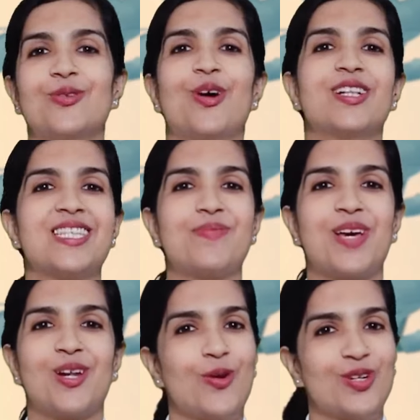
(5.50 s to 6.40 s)
CPL
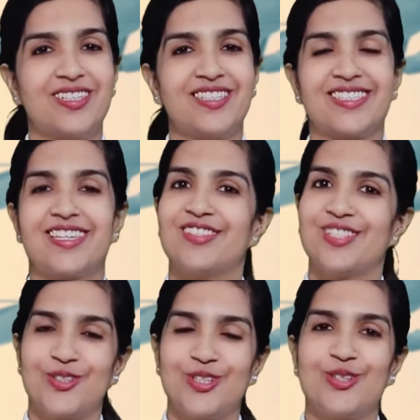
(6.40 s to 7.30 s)
holders, there is a
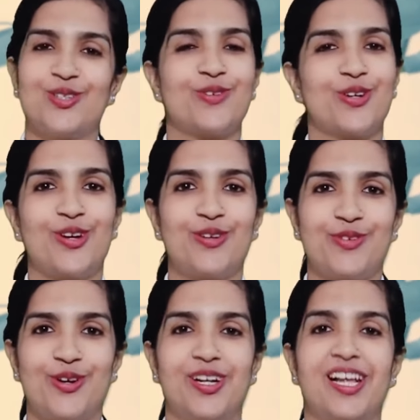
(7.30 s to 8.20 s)
good news for all of you
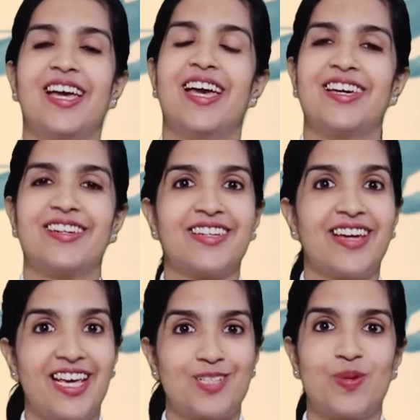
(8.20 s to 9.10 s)
all. Air India
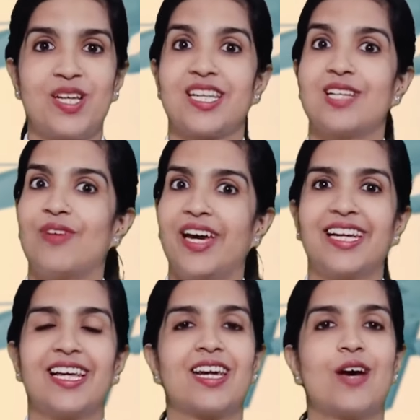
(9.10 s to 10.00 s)
Express has finally
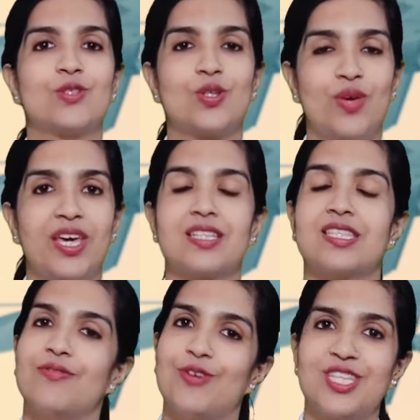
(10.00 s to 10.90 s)
announced a
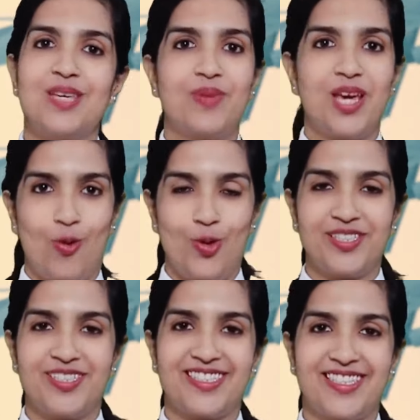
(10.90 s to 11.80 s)
vacancy for CPL
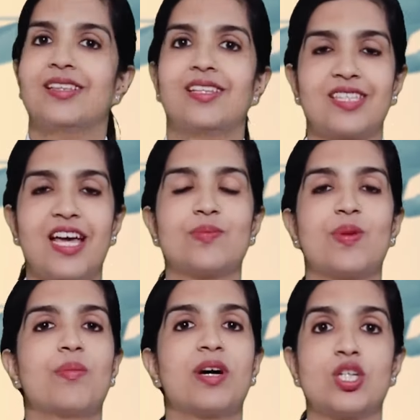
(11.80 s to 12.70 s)
holders. This has been
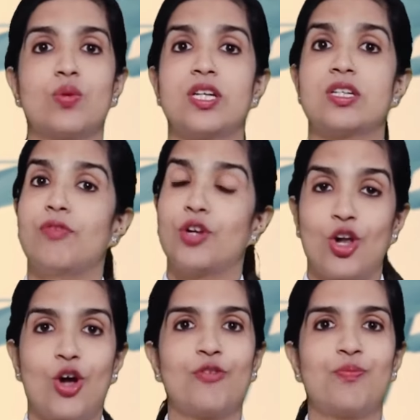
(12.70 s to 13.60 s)
much awaited for a
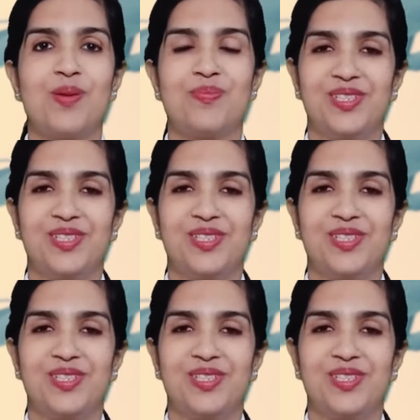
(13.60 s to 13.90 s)
lot of people.